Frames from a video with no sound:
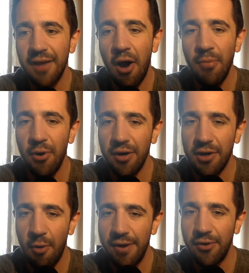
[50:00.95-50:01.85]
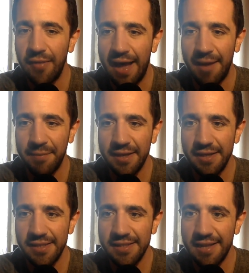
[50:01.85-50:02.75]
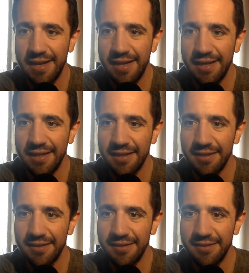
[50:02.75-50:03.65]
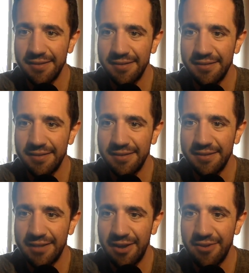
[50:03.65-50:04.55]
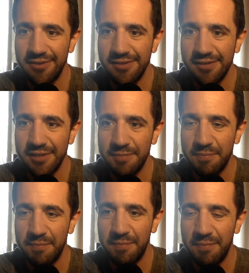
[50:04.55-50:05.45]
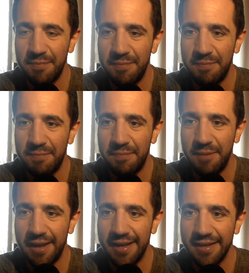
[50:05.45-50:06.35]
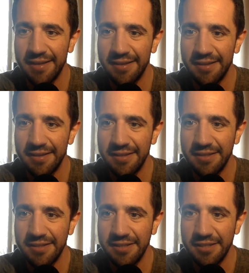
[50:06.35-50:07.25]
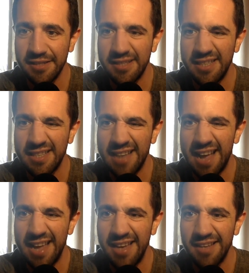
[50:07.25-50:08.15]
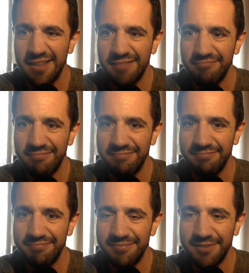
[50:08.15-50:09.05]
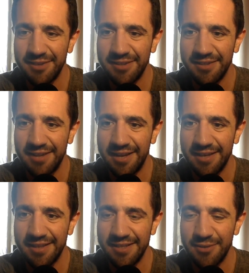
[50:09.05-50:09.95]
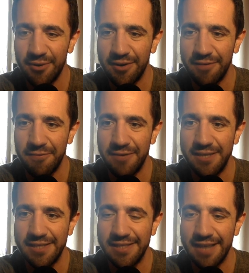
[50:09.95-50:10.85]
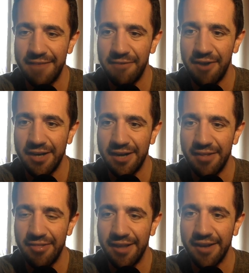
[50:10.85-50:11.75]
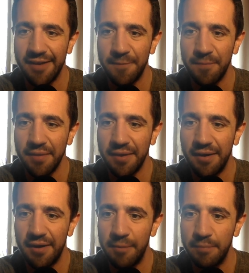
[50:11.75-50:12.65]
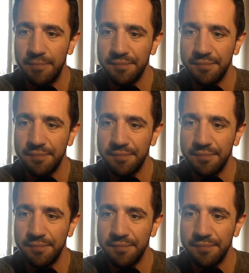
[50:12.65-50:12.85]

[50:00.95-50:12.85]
not going to comment on that because, like, I don't know, just because he's gay, like, that's not enough of a reason to get fired, I don't think. I'm